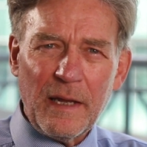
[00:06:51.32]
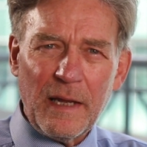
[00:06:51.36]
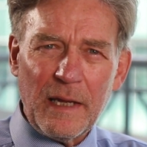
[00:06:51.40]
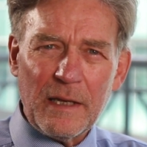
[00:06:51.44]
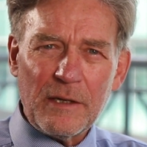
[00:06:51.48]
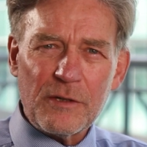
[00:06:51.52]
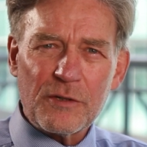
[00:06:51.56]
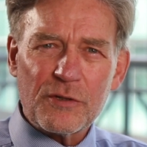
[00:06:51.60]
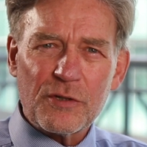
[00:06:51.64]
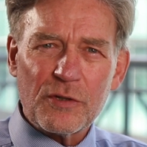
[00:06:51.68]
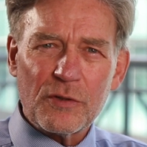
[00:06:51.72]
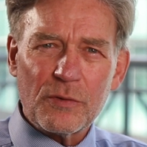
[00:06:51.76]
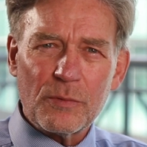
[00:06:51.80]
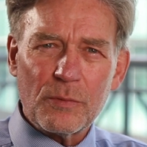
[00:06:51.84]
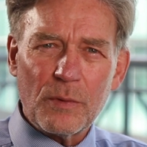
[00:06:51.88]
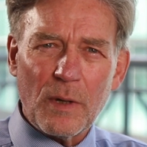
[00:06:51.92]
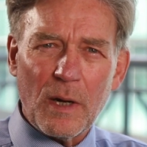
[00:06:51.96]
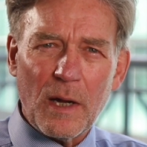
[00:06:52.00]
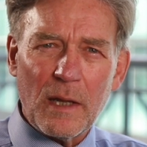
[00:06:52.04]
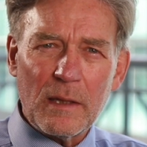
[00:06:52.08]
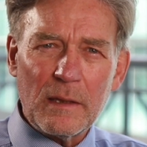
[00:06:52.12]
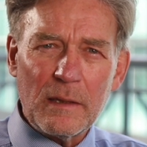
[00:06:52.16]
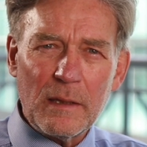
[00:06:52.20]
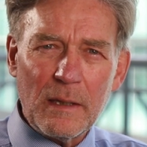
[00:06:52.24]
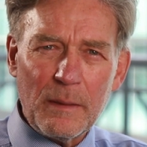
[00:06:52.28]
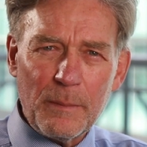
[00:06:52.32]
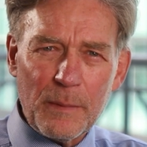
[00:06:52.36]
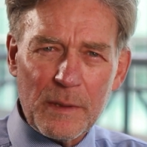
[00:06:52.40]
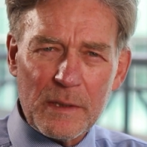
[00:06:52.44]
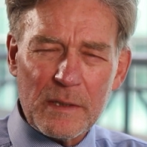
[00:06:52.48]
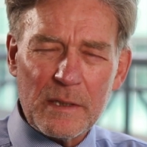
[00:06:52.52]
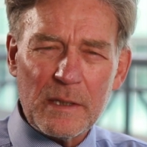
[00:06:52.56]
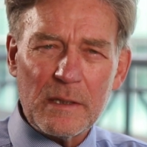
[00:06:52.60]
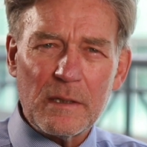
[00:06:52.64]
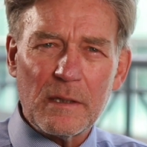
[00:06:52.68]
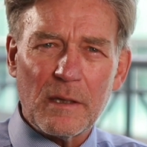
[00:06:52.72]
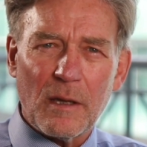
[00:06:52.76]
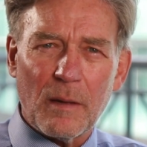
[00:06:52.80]
into a
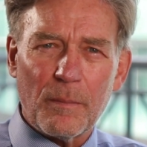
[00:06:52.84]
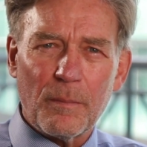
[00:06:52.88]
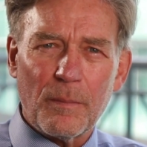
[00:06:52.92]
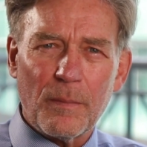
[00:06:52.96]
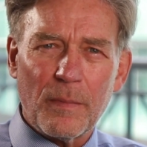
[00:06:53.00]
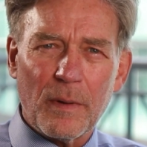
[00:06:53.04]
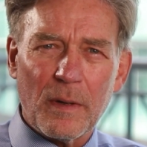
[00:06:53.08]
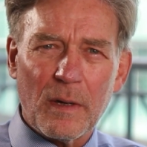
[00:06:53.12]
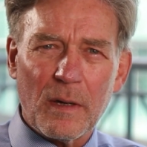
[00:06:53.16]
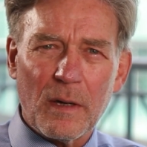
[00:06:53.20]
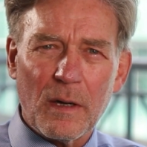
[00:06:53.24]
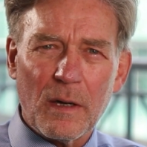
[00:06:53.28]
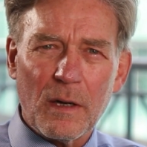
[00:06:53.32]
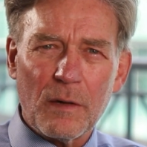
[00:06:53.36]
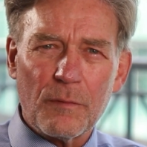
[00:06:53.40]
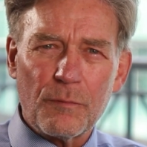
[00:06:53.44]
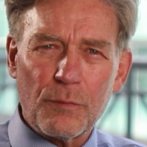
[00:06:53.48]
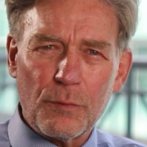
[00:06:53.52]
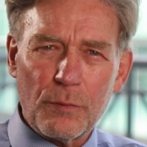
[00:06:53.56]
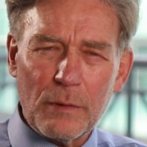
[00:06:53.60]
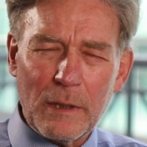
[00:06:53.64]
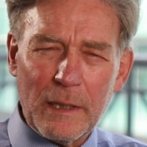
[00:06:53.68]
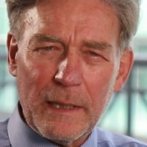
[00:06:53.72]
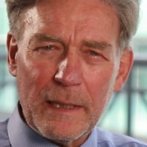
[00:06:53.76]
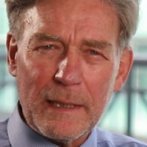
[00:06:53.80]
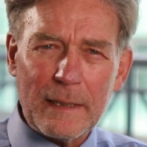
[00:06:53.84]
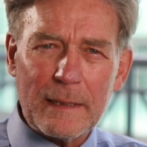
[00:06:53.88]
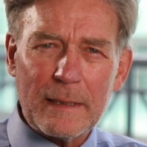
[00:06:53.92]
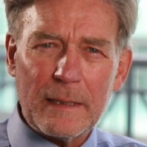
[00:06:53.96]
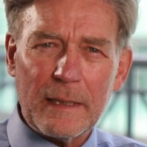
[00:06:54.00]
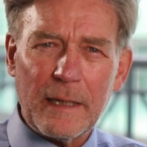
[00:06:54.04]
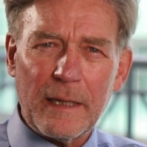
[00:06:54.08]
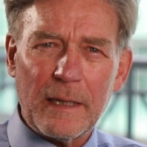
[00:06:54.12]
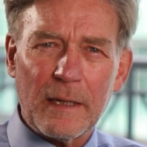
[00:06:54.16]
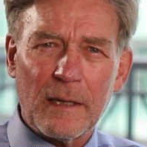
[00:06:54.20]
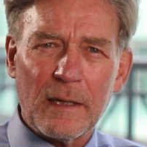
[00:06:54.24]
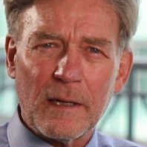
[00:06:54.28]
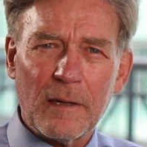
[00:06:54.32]
limited number of really
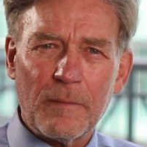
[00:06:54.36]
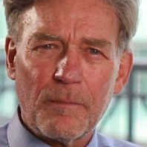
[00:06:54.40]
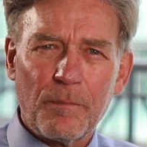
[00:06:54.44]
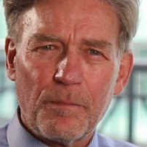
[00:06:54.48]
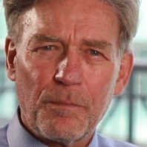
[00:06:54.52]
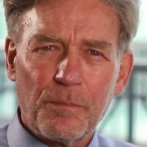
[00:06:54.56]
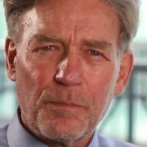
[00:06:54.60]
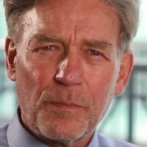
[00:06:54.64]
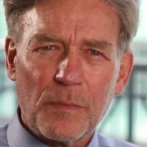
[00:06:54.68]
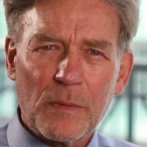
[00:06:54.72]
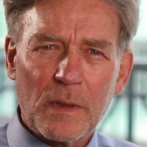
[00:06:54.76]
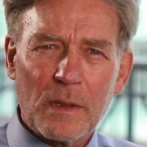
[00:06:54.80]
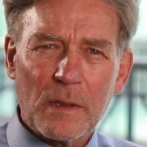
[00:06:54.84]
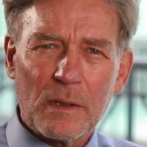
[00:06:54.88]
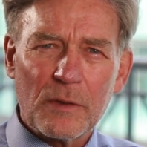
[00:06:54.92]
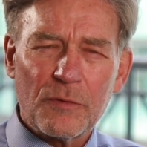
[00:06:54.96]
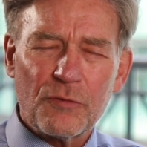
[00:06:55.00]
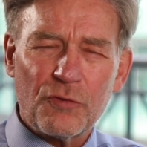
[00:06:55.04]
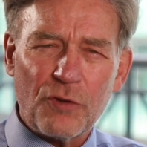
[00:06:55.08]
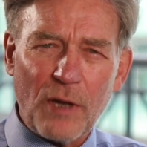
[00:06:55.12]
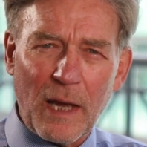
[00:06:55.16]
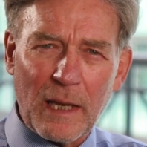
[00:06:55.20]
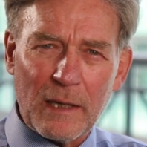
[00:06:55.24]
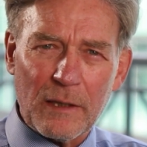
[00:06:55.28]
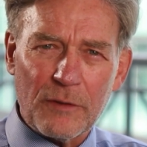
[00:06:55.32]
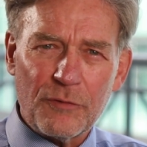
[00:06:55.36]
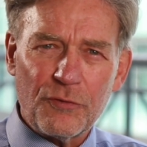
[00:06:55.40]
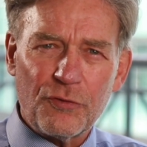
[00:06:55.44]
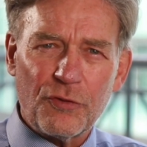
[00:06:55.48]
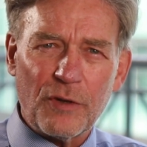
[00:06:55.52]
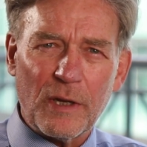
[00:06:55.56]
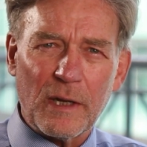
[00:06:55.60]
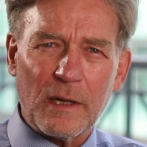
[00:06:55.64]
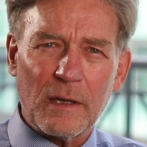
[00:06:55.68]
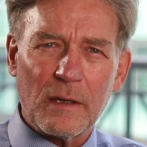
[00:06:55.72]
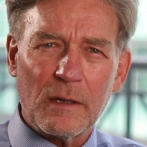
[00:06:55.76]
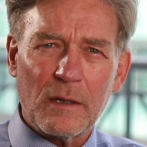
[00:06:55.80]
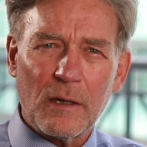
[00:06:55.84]
clear,
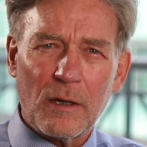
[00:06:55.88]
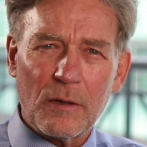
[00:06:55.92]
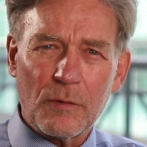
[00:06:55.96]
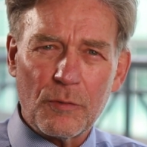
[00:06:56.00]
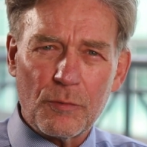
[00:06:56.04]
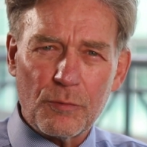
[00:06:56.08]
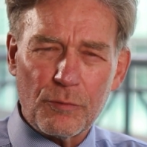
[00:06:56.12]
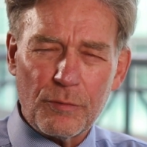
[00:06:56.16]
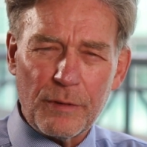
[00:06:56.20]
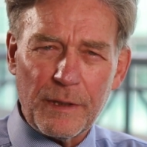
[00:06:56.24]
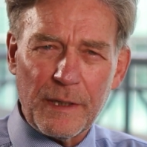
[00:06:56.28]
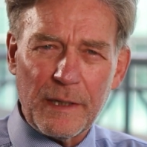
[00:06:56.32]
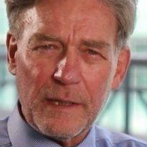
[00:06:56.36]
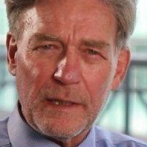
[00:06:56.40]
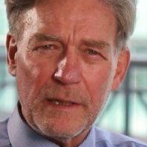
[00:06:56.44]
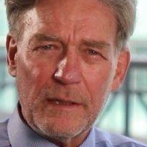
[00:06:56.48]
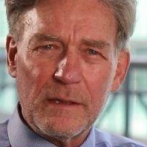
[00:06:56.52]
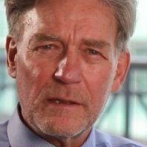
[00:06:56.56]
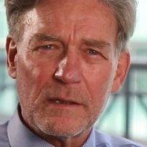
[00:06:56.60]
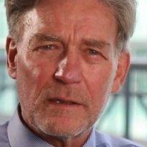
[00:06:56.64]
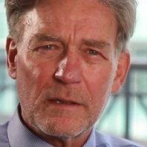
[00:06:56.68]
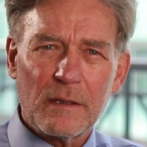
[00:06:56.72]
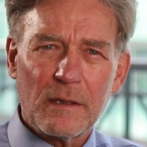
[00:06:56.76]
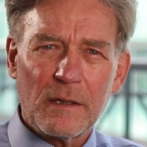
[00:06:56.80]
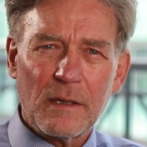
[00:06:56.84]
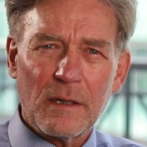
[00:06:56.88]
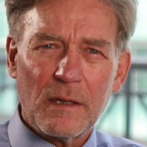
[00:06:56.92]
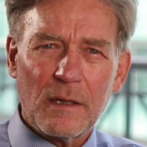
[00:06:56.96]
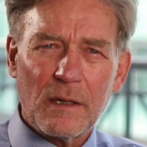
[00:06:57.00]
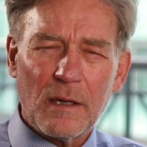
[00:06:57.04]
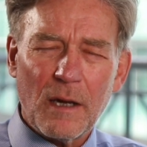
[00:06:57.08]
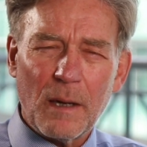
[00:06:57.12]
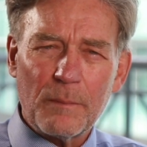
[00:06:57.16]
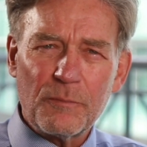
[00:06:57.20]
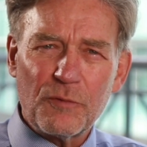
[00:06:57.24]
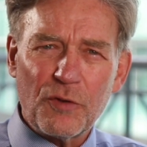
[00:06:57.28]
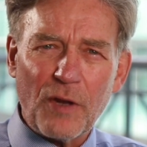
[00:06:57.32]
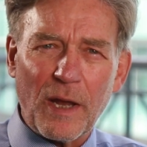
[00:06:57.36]
challenging, agreed
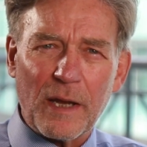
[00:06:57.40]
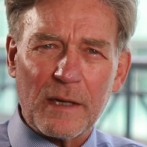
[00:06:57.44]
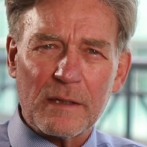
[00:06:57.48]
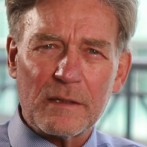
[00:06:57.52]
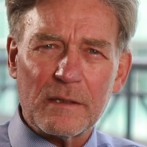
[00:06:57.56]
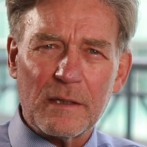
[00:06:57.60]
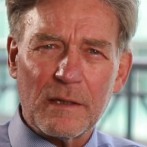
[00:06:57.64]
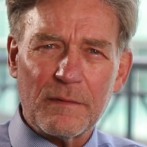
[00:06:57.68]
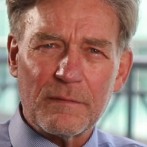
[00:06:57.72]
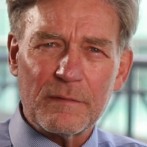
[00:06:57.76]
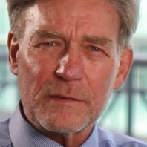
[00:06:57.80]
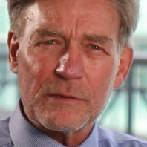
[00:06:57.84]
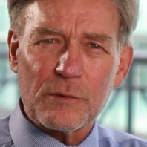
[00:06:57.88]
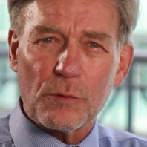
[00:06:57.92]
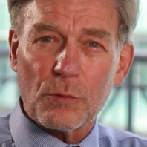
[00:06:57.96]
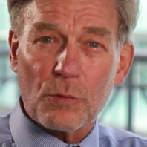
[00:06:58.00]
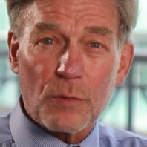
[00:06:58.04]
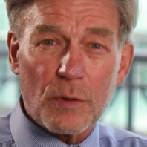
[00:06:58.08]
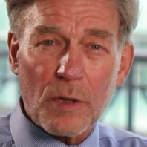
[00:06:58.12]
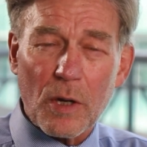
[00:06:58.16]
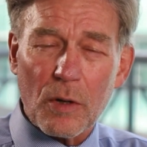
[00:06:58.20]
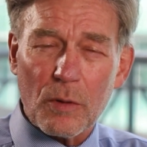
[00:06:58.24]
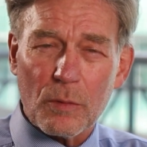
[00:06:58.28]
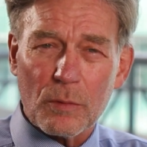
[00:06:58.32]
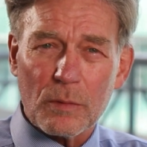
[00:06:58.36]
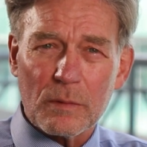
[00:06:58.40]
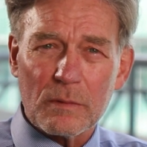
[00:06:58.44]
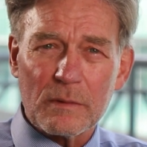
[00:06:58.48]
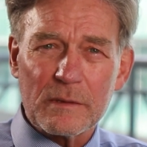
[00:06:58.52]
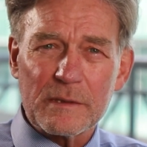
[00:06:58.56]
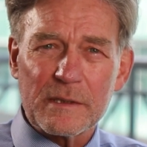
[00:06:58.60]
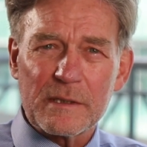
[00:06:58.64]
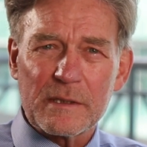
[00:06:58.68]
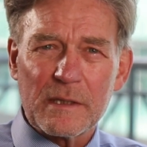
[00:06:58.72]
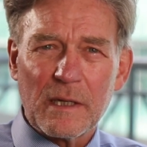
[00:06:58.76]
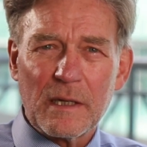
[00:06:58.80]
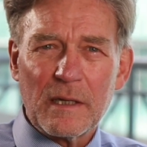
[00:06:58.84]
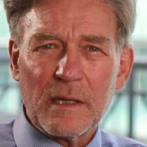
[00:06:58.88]
objectives or
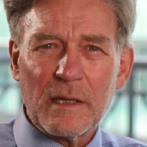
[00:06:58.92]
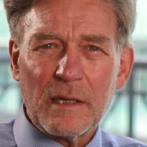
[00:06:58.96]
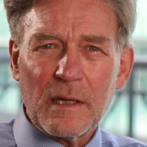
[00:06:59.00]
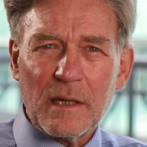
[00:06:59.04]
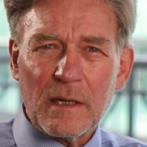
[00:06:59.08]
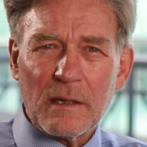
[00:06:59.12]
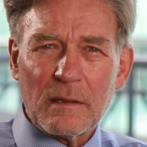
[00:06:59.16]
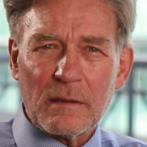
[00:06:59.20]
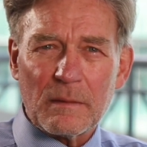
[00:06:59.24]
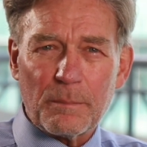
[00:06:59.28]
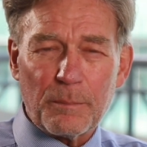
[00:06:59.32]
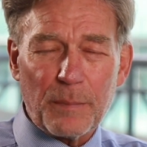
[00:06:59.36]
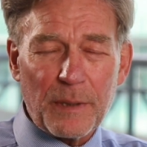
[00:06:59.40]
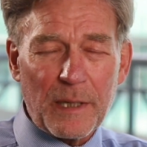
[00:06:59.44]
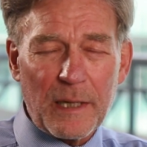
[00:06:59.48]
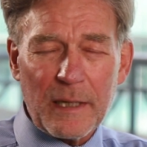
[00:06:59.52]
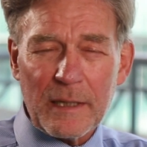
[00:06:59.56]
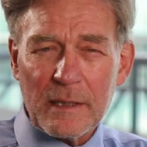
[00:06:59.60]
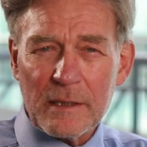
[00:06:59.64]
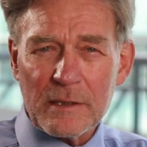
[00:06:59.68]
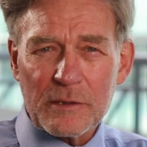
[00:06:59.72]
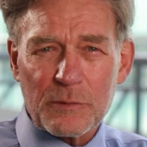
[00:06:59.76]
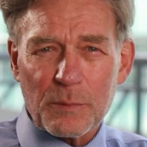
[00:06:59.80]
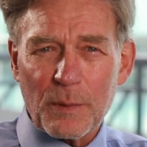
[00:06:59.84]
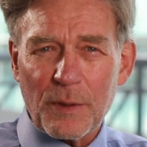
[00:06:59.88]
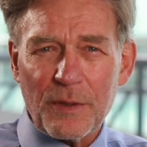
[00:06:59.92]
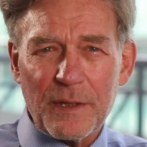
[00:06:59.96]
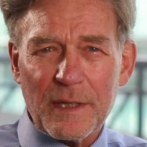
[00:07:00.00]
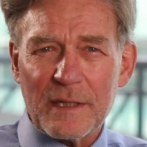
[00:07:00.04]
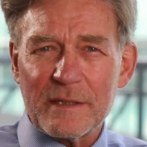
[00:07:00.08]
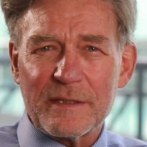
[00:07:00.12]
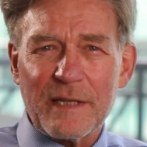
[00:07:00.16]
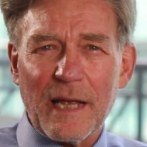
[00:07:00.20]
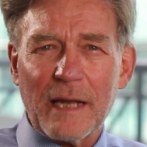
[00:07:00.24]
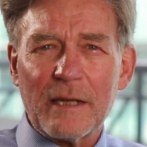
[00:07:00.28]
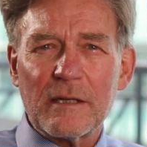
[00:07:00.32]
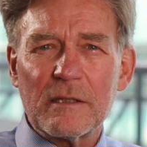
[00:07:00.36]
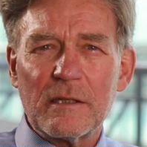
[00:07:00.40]
goals. It begins with the
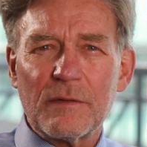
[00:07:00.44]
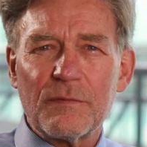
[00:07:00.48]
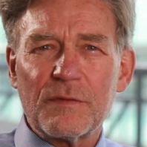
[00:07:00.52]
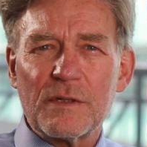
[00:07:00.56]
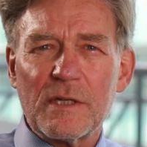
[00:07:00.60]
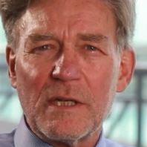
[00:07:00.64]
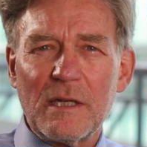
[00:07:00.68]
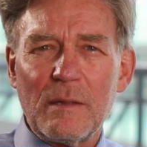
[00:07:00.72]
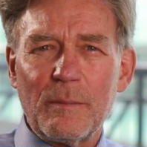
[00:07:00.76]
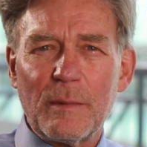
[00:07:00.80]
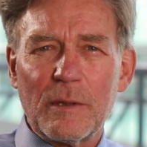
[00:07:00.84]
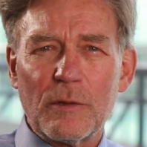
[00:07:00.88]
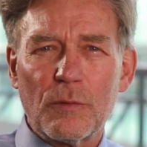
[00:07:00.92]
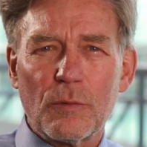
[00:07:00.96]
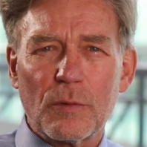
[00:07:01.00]
executive team in